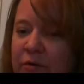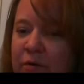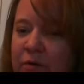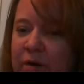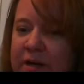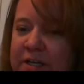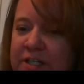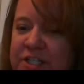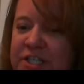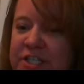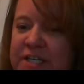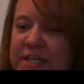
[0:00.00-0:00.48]

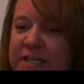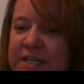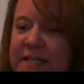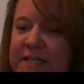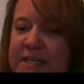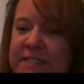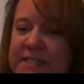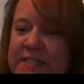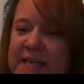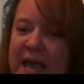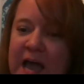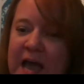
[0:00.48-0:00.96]
question
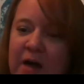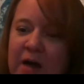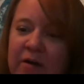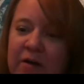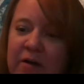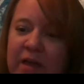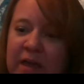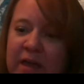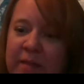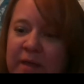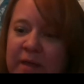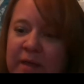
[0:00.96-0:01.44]
is how
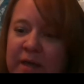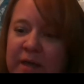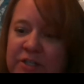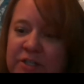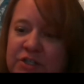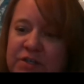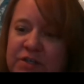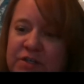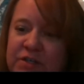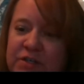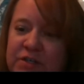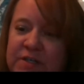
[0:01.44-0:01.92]
can the
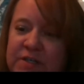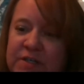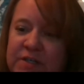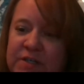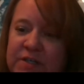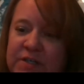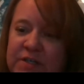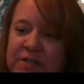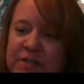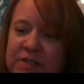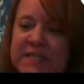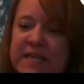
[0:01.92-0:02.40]

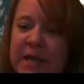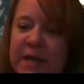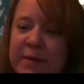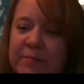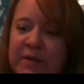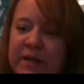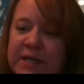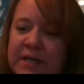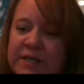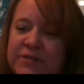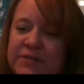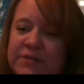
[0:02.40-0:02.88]
transition take
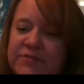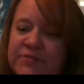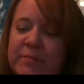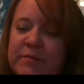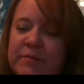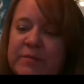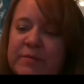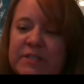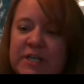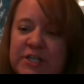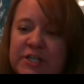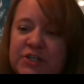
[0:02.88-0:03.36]
place from
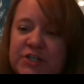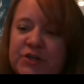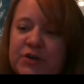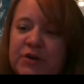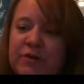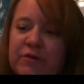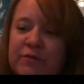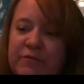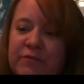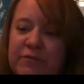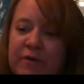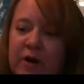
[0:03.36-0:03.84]

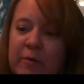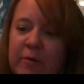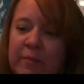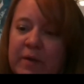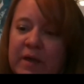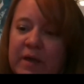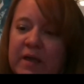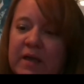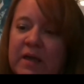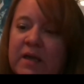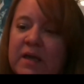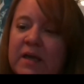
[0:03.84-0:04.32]
industrial
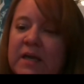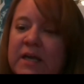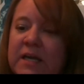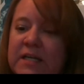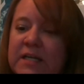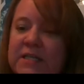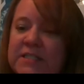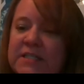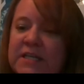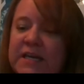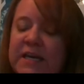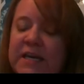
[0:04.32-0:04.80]
farming
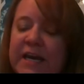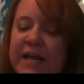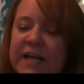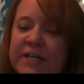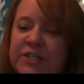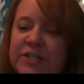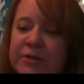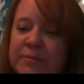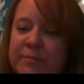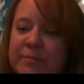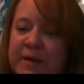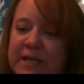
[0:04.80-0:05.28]
to
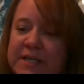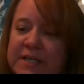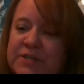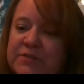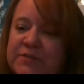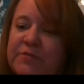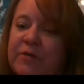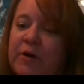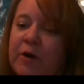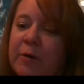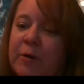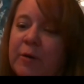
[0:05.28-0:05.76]
nature-based
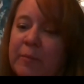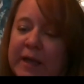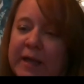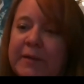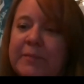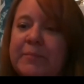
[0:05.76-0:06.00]
farming